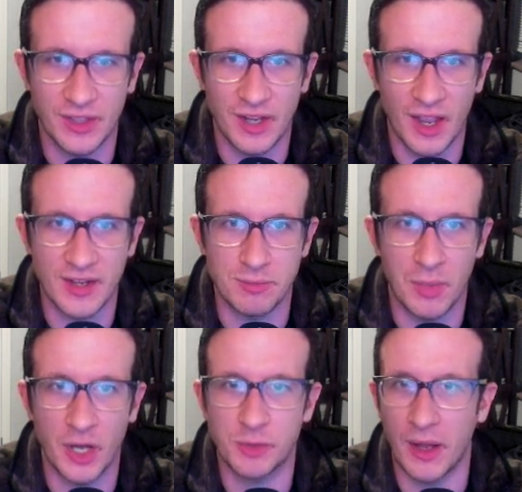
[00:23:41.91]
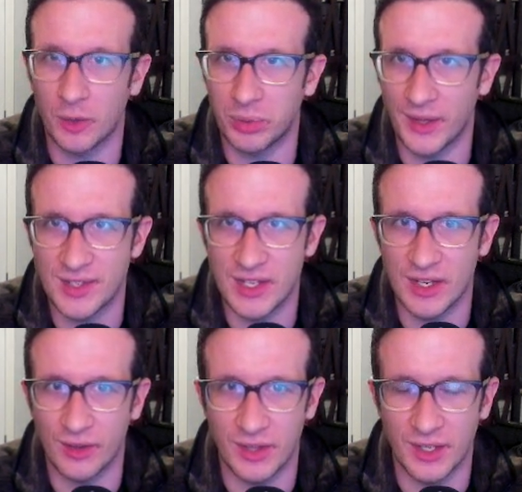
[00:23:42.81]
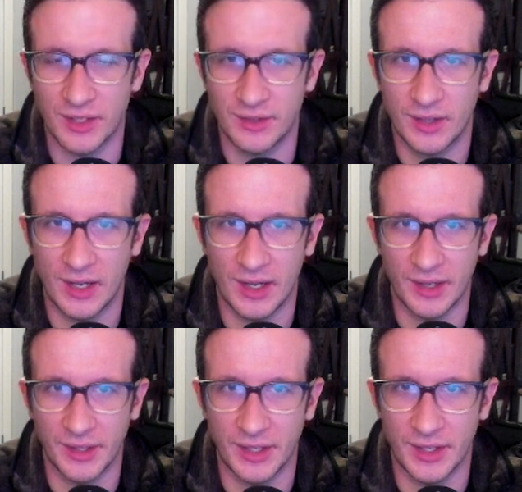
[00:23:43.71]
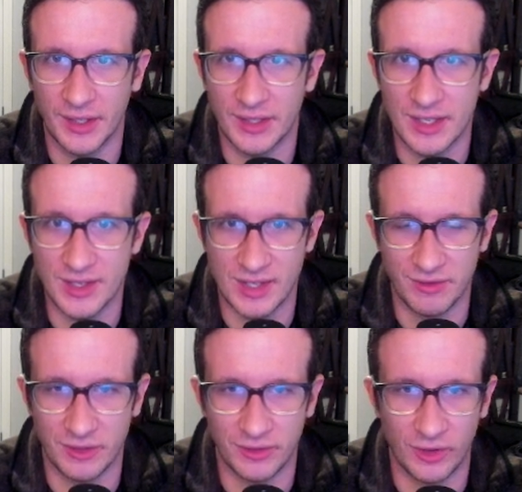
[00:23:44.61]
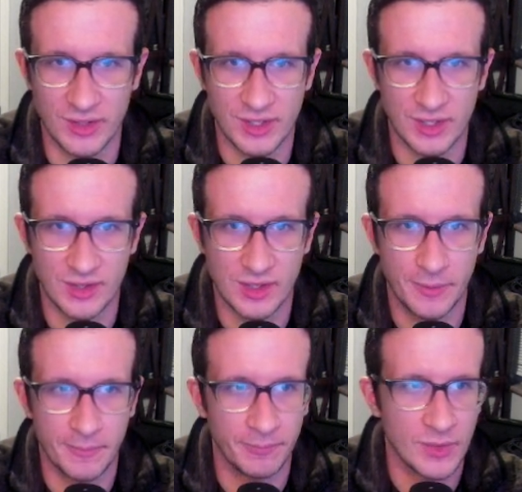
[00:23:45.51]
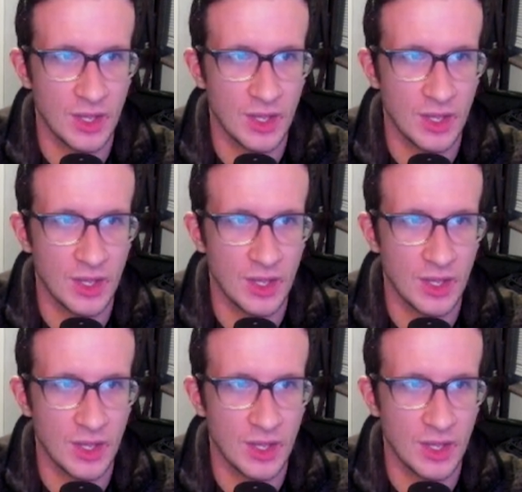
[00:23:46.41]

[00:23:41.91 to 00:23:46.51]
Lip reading: and the knight is much better placed here than on e7, for instance.